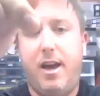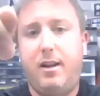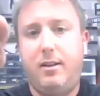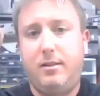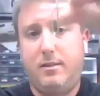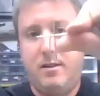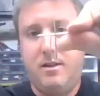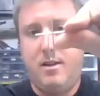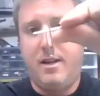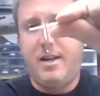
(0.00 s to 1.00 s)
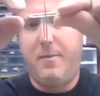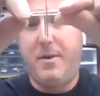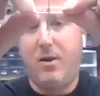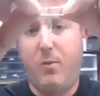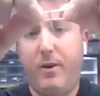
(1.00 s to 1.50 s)
that and kind of
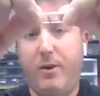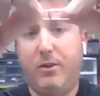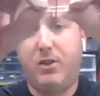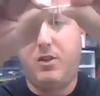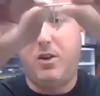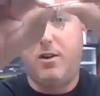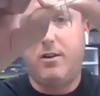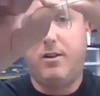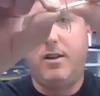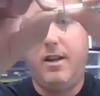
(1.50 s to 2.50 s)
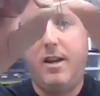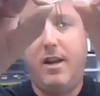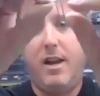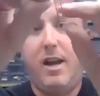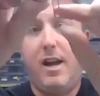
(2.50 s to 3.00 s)
make a weird star.
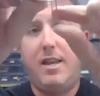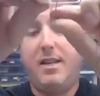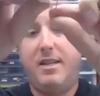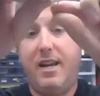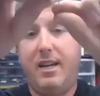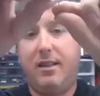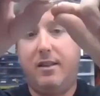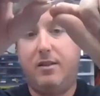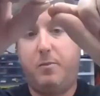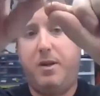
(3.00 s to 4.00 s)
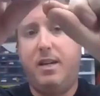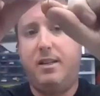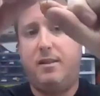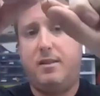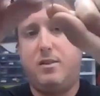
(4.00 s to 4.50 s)
And then take this
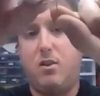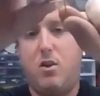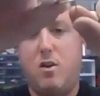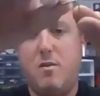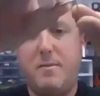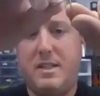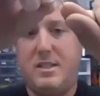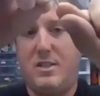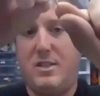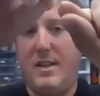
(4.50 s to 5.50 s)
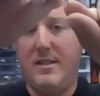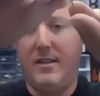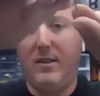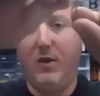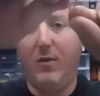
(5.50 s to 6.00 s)
piece, this arm that is in
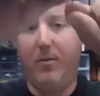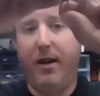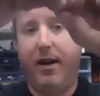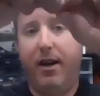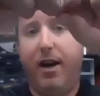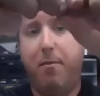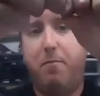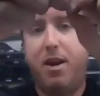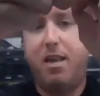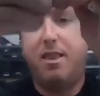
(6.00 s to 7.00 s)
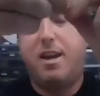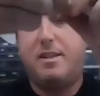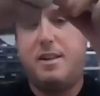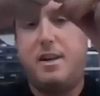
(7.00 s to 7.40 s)
a loop, and bend that